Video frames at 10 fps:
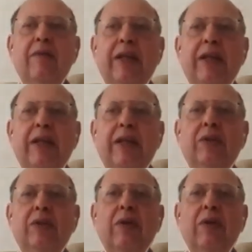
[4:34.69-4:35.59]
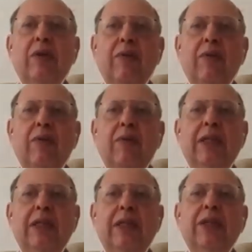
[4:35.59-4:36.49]
So you say, okay, within these
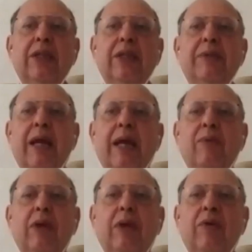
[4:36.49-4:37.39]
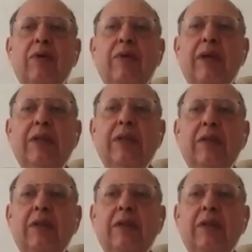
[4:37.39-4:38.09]
large caps, I'm only going to invest in